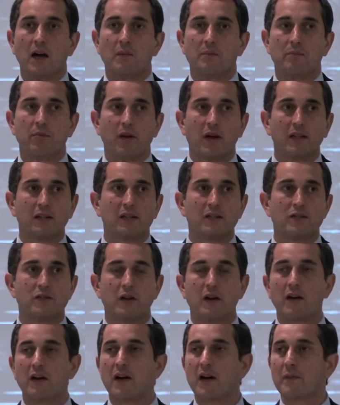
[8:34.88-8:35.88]
Brother
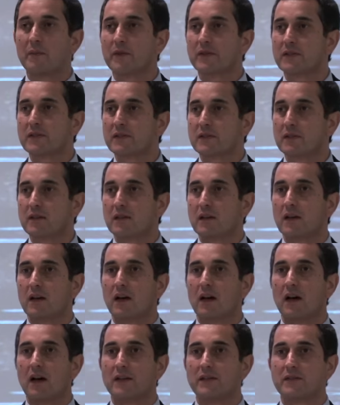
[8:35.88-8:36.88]
Joel Ramos
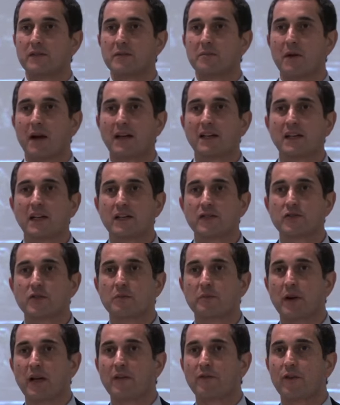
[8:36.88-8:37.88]
uh, is reminding us to
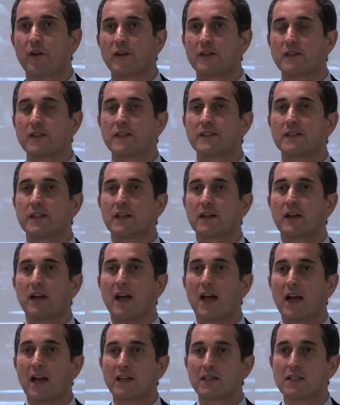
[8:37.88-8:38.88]
pray for Sister
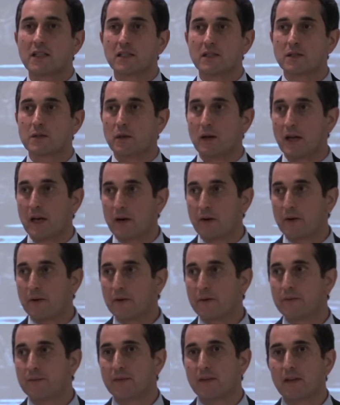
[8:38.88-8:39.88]
Herta Tuleu.
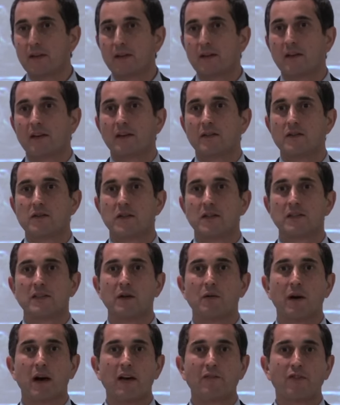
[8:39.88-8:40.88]
She's the
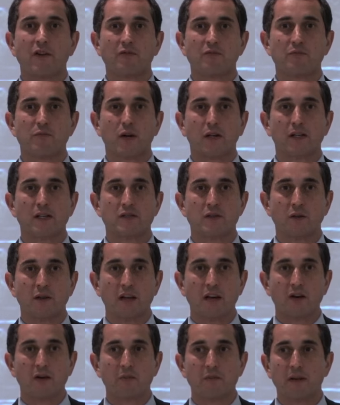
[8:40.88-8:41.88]
wife of Brother
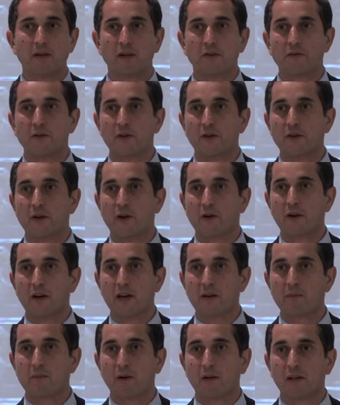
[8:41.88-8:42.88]
Tulel. Many of you know
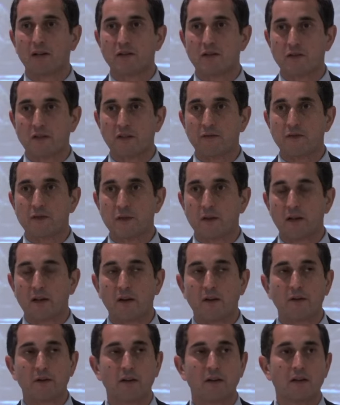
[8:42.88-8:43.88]
him, Brother Joseph
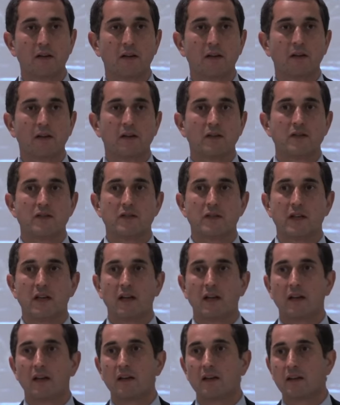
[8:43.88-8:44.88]
Tulel.
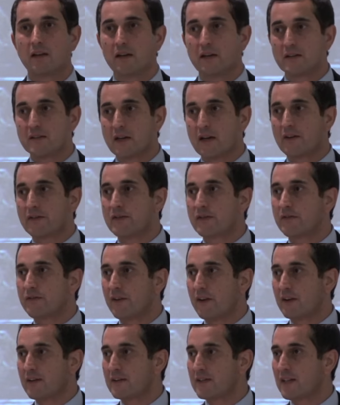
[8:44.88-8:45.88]
She is also
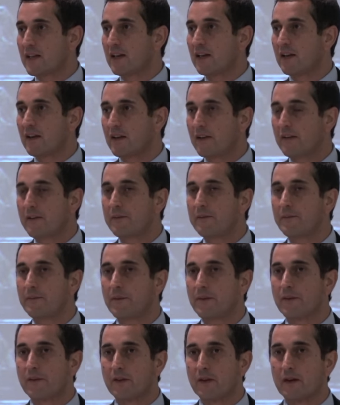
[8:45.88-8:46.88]
very sick,
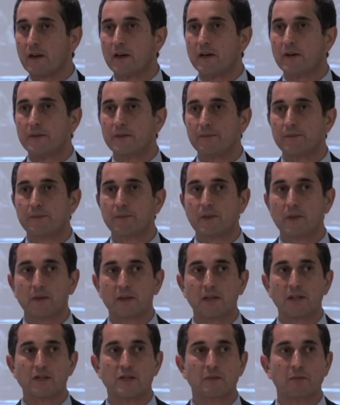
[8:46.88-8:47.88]
so we
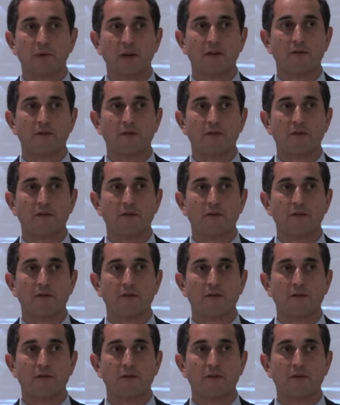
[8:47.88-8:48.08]
need to pray